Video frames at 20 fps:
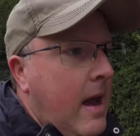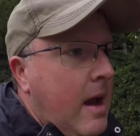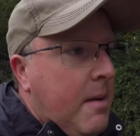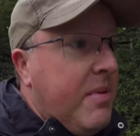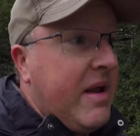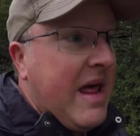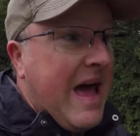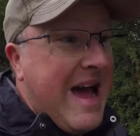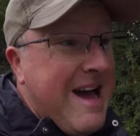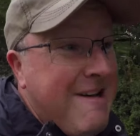
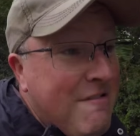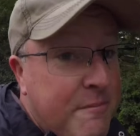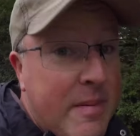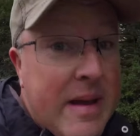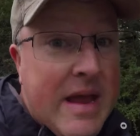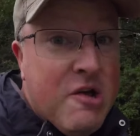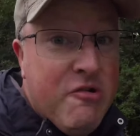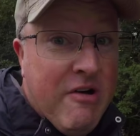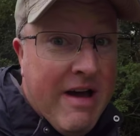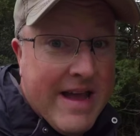But I have
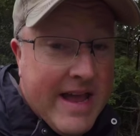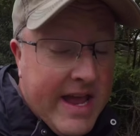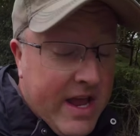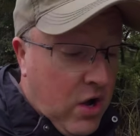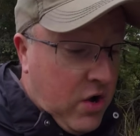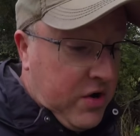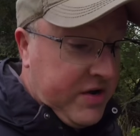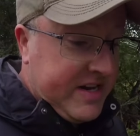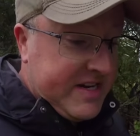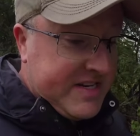been cracking
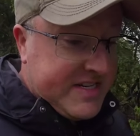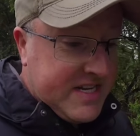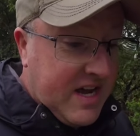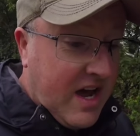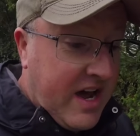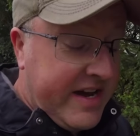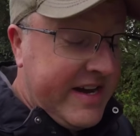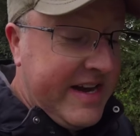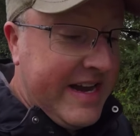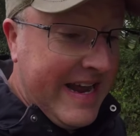on
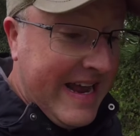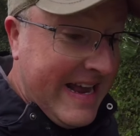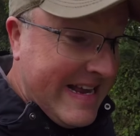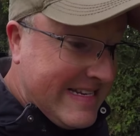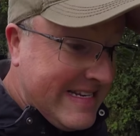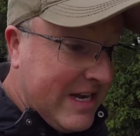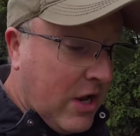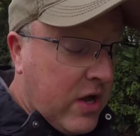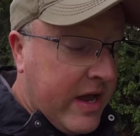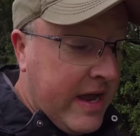inside, and it is
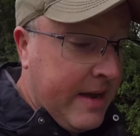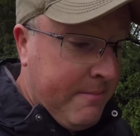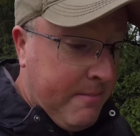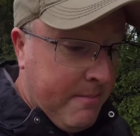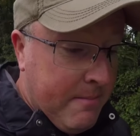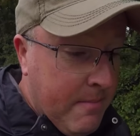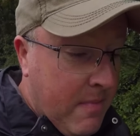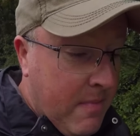looking